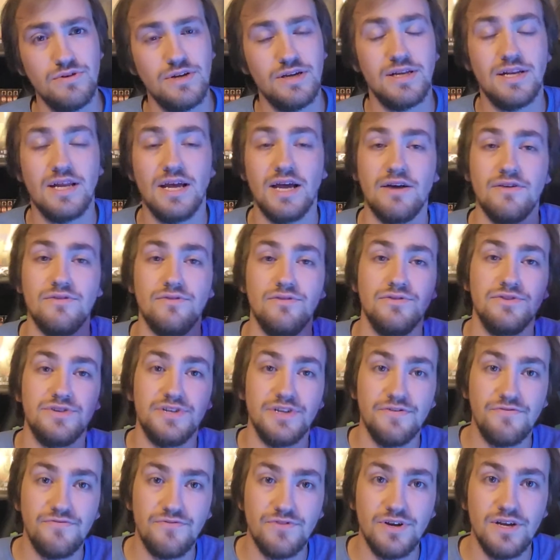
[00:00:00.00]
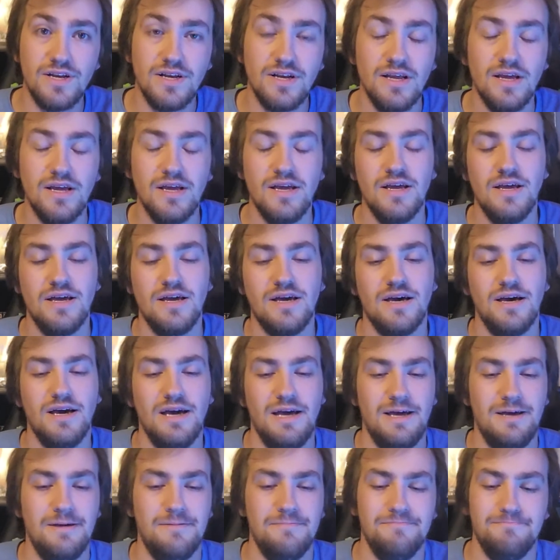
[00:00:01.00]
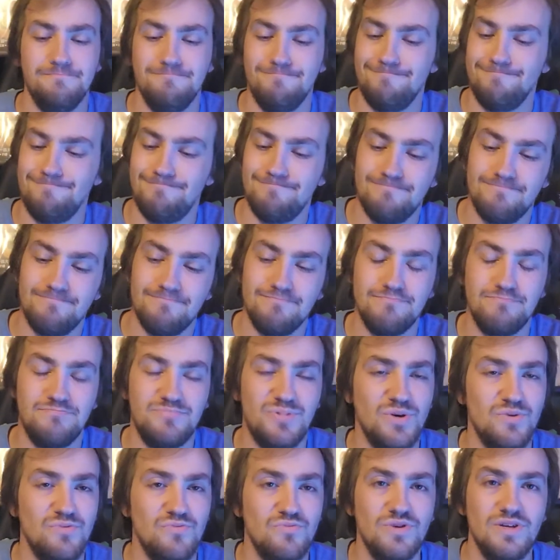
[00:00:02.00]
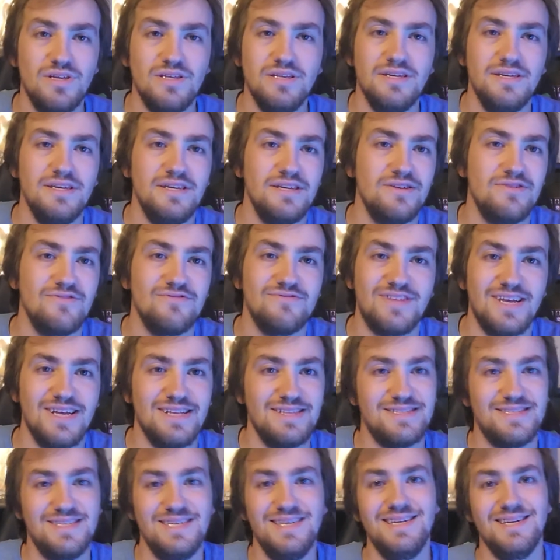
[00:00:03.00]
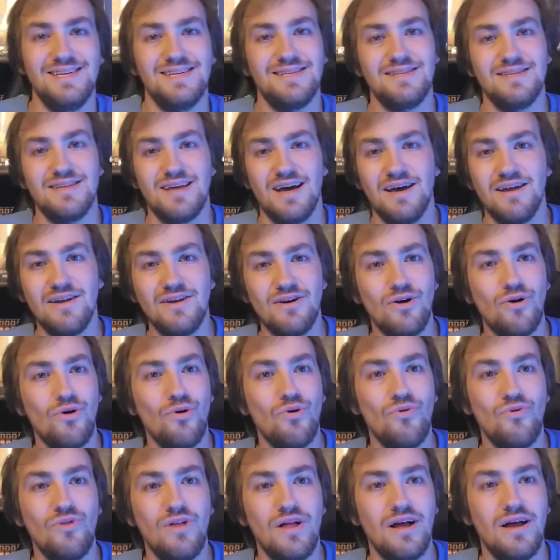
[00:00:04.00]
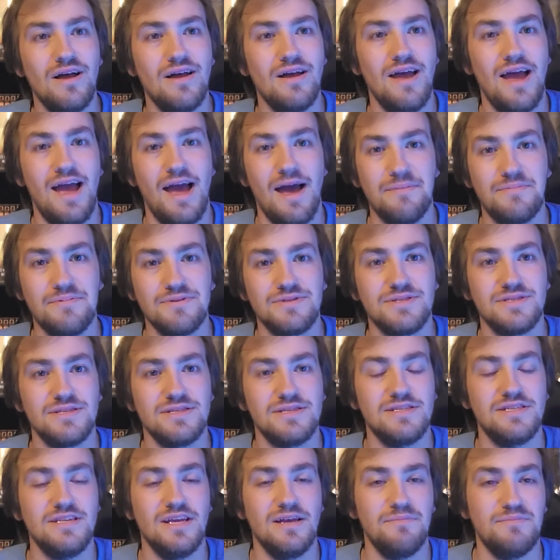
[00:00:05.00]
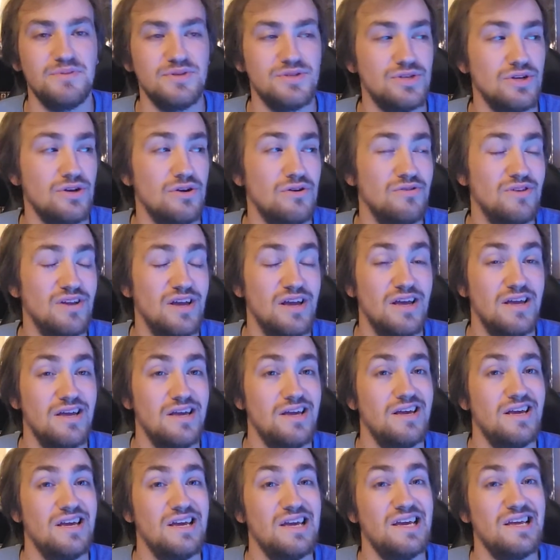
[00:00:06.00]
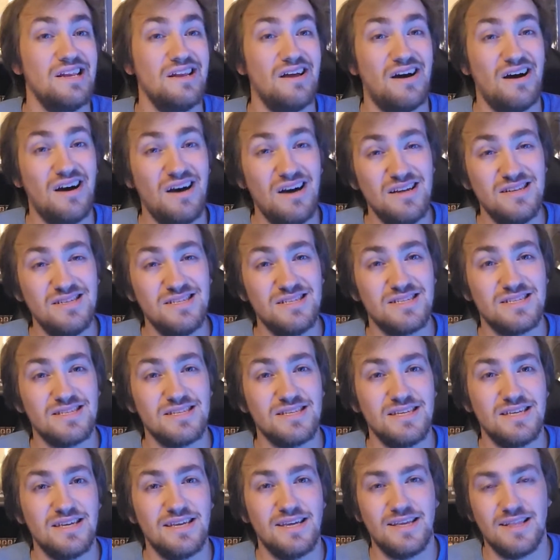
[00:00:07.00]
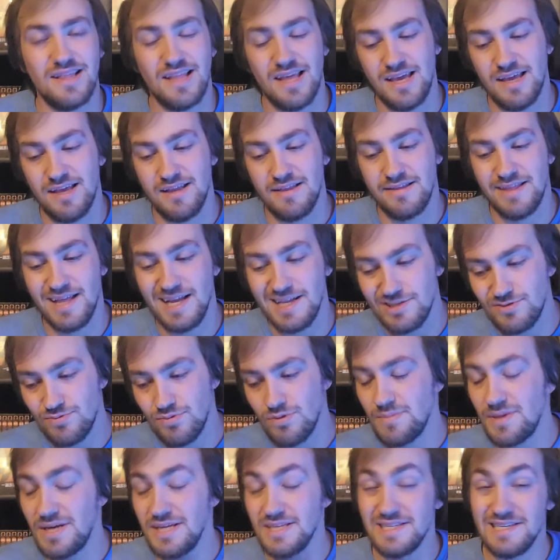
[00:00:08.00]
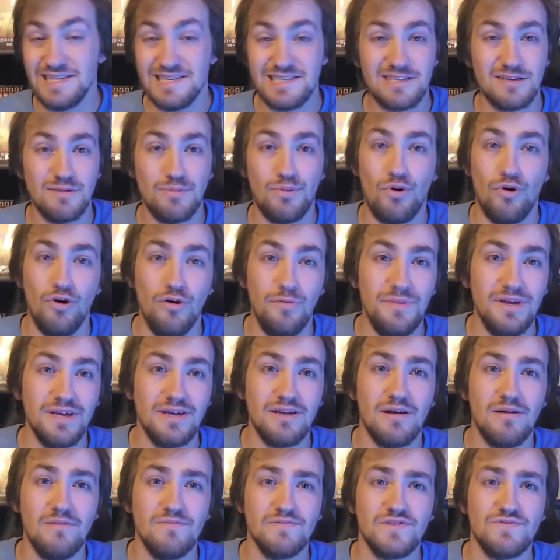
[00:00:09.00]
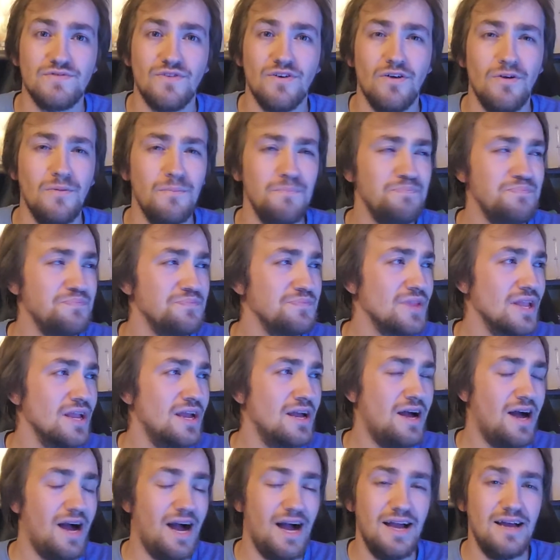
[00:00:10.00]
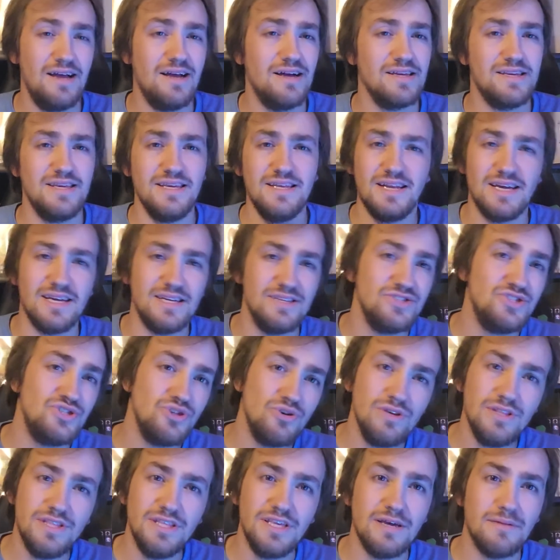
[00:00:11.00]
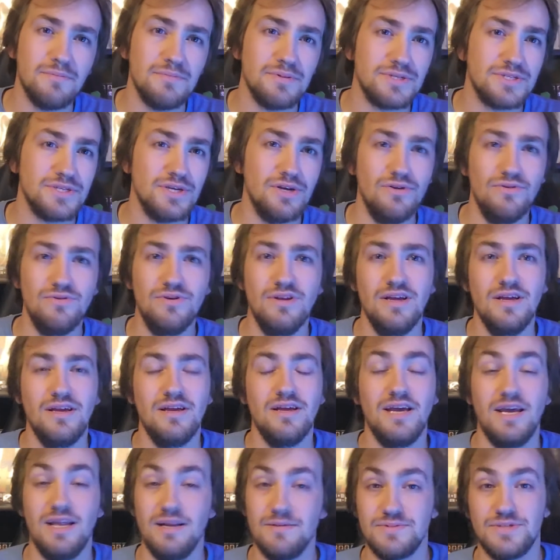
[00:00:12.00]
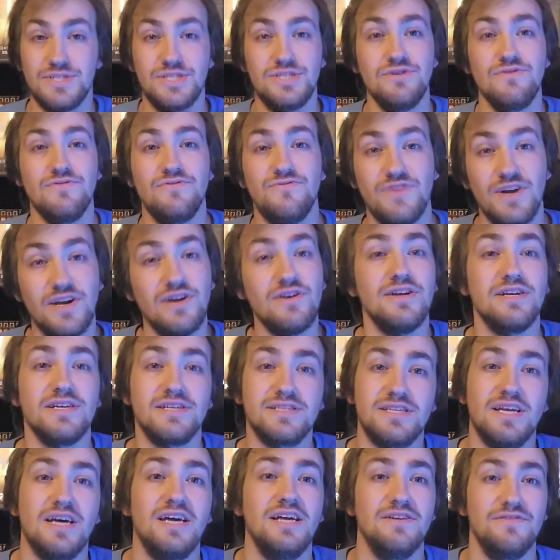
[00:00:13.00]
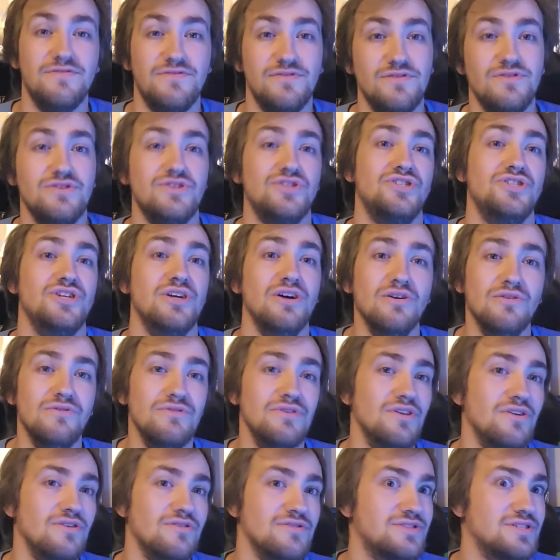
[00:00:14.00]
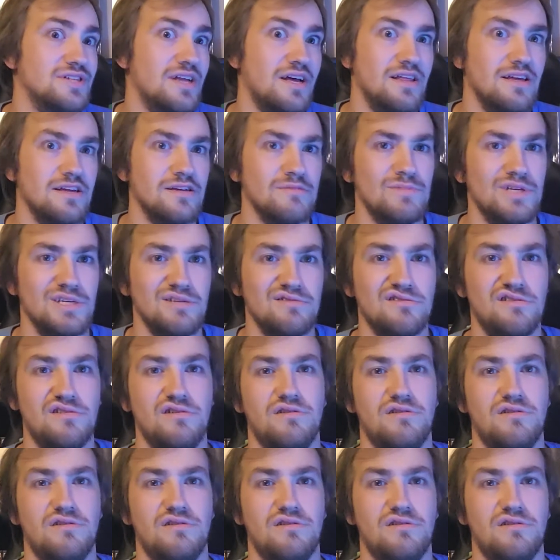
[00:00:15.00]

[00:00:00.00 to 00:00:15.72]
and how they're different. But really, that's it. Not a whole lot happens in this episode. And honestly, like, that's where my disappointment comes from. I enjoyed the episode, and I'm still very excited for the show. It's not like I'm like,